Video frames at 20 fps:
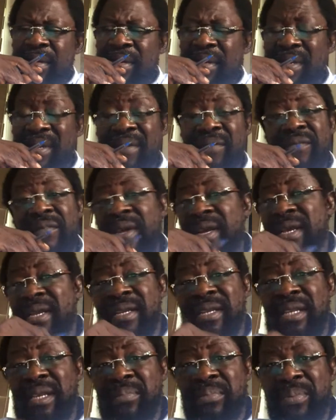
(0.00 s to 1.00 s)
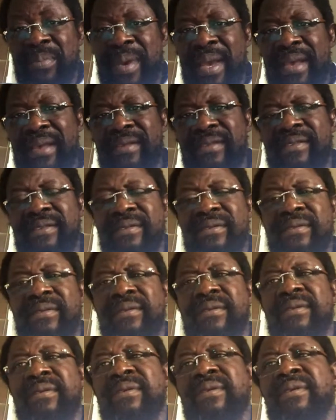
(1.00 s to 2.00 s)
in a very deep mess.
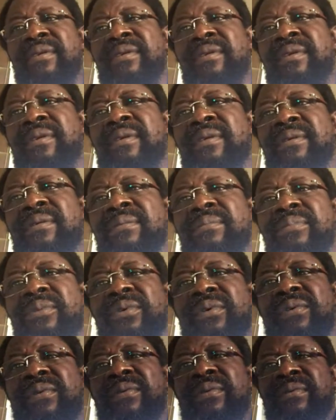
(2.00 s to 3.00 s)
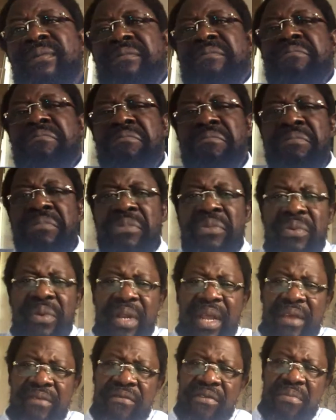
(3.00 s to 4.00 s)
But
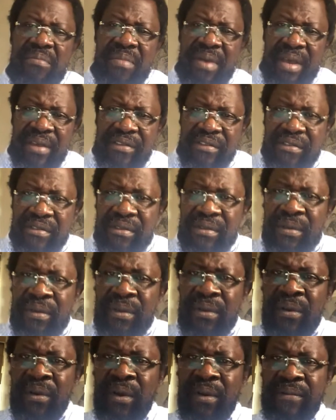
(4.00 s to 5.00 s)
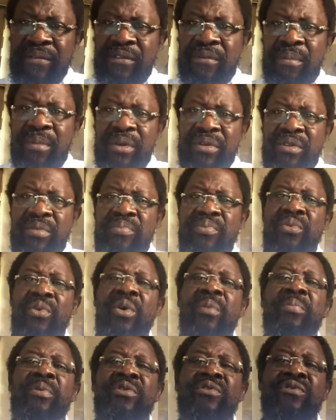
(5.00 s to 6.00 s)
with every mess comes
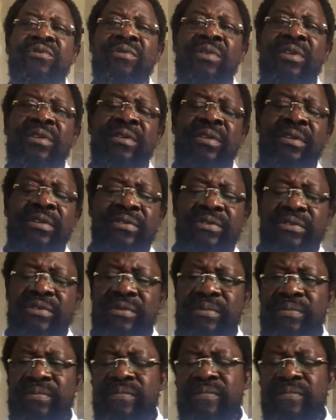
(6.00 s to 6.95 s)
multiple opportunities.